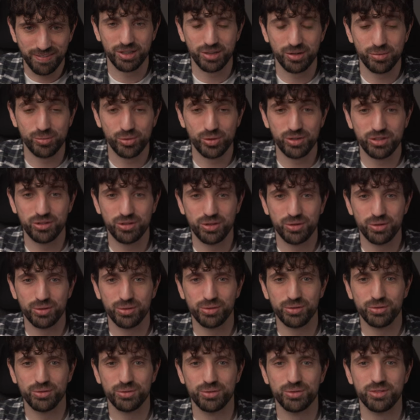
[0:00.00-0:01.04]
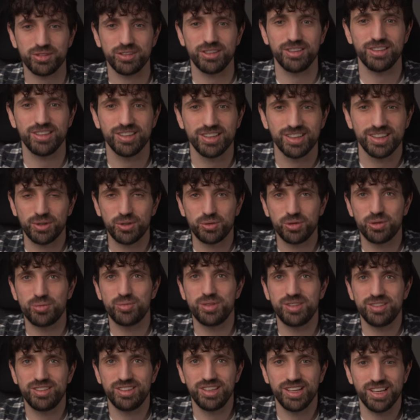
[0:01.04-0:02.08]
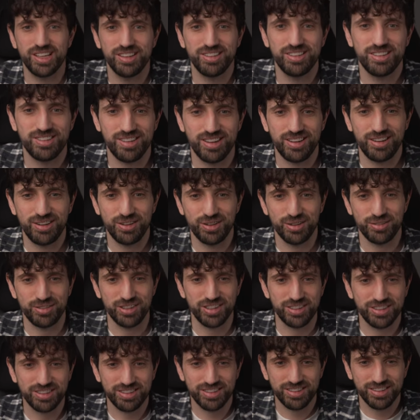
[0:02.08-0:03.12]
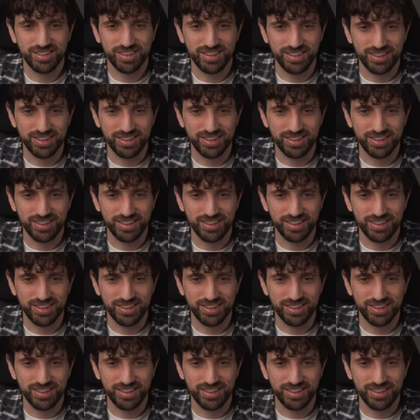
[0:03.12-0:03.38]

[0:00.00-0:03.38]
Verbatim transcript: I'm really curious to see what will be the end styling of it.